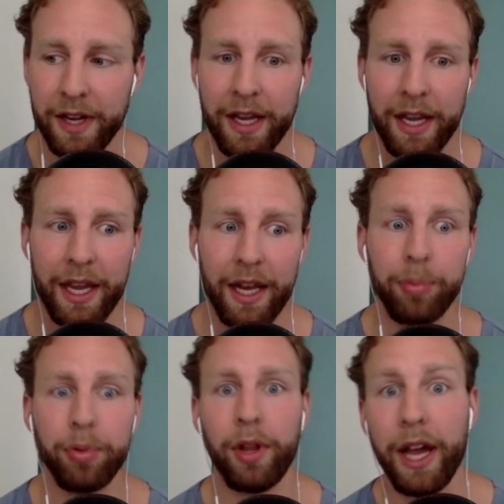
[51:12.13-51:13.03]
and
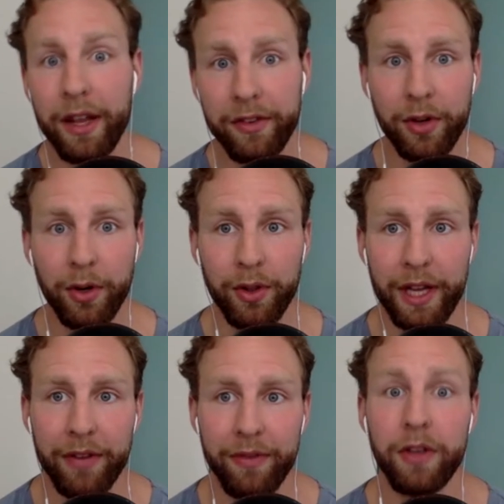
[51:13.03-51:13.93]
apply it to your own life
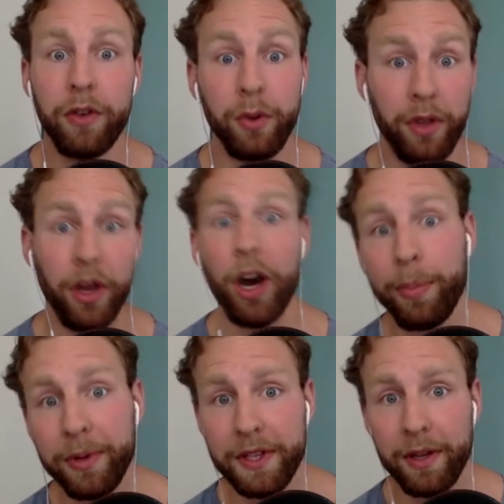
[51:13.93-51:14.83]
and do the
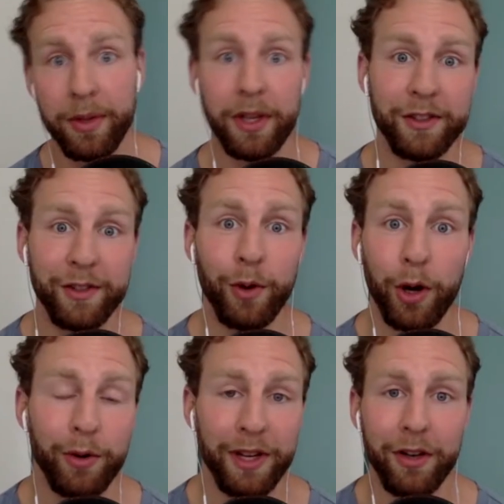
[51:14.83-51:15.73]
opposite because you already
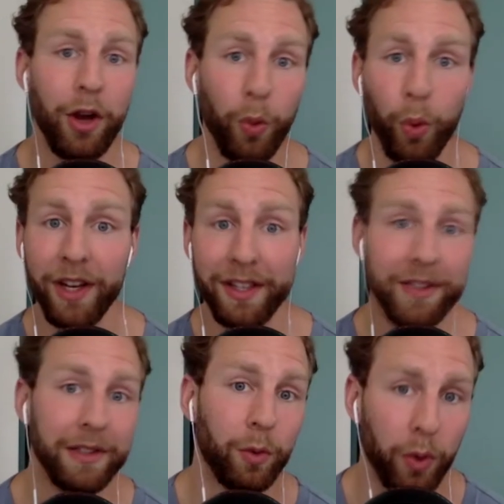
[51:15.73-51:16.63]
know what doesn't
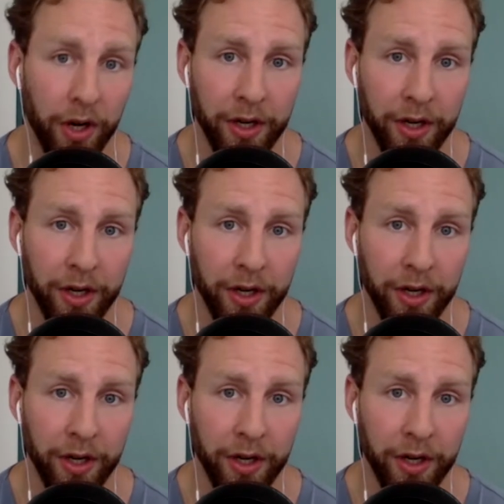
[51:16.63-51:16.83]
work,